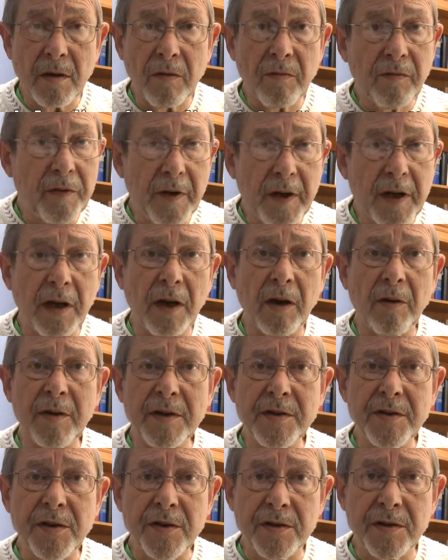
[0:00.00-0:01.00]
video,
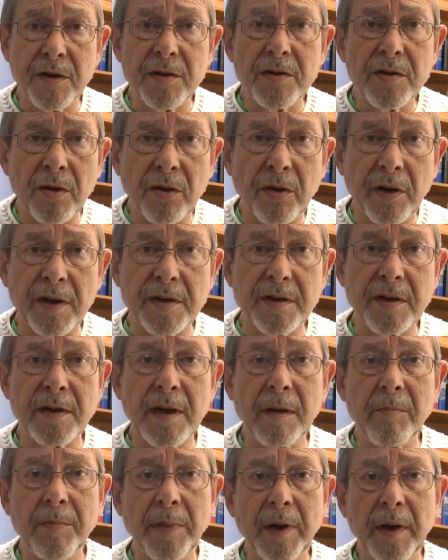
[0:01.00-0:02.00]
it's just a talk. It's an
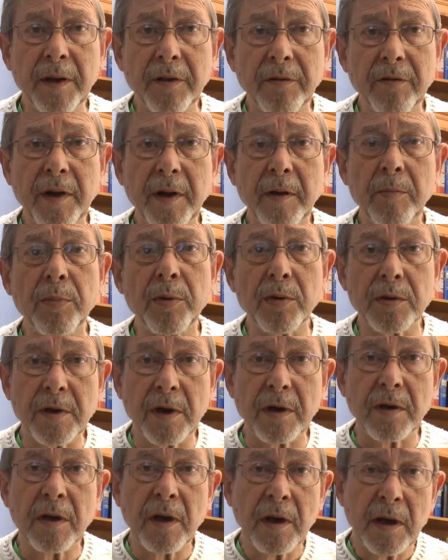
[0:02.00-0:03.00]
MP3 put
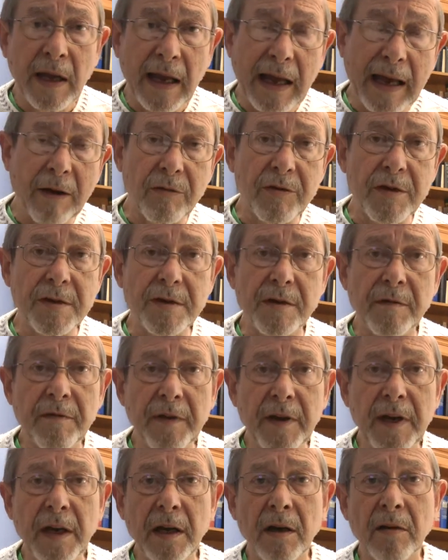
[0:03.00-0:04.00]
out as a
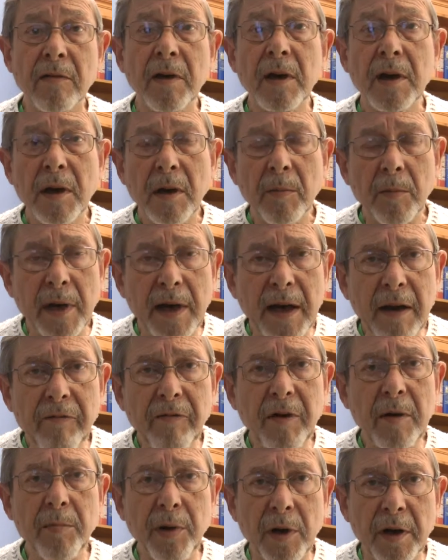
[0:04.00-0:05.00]
video. But
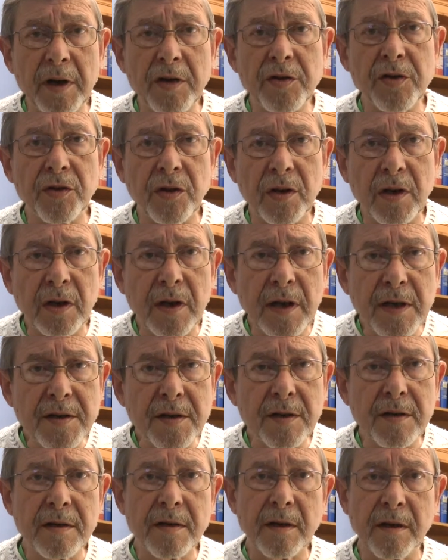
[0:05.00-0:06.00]
everybody should
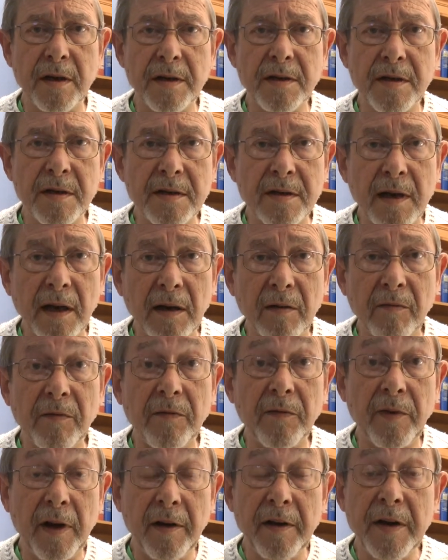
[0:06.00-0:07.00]
listen to this and take
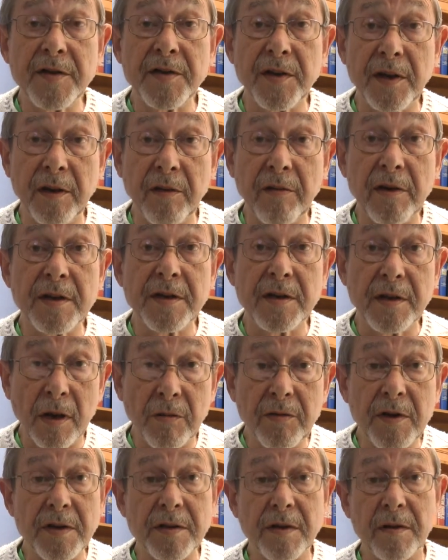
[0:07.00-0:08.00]
very serious
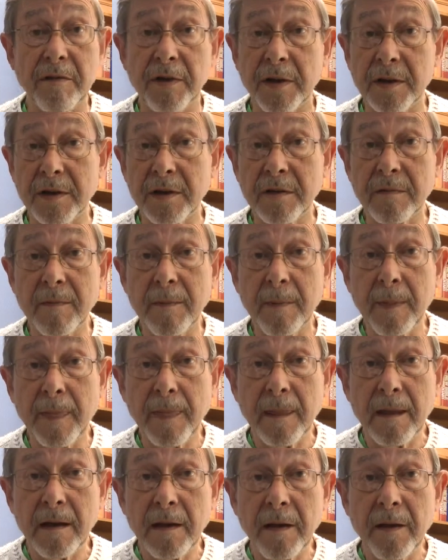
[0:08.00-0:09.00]
notice of it.
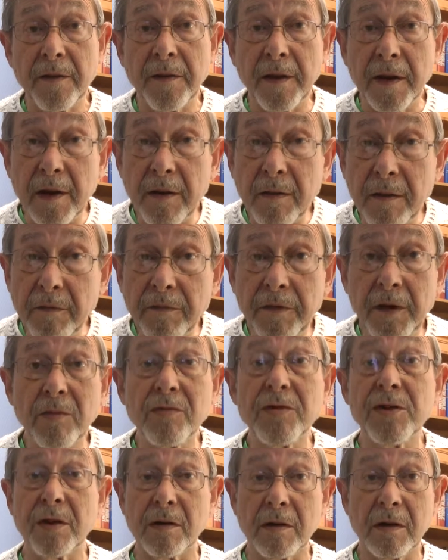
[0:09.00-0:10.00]
Think of the
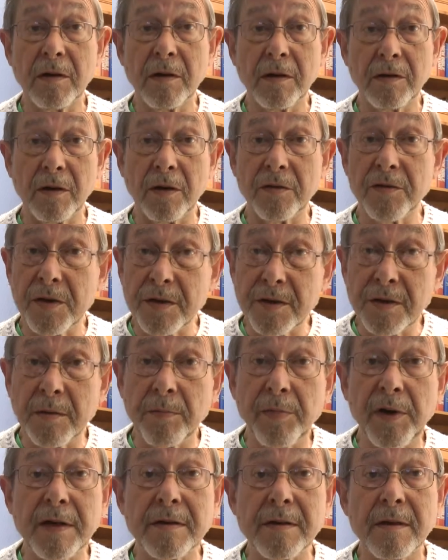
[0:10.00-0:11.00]
future, not just the
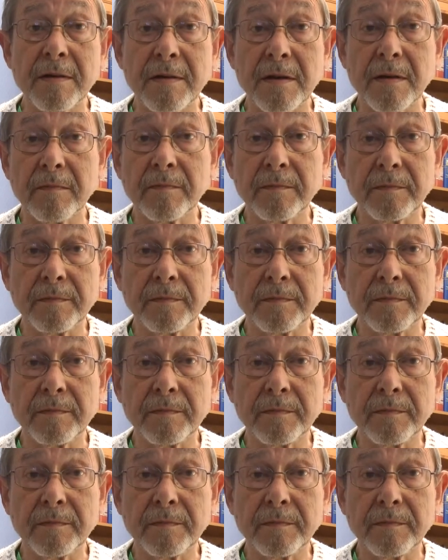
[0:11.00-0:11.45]
present.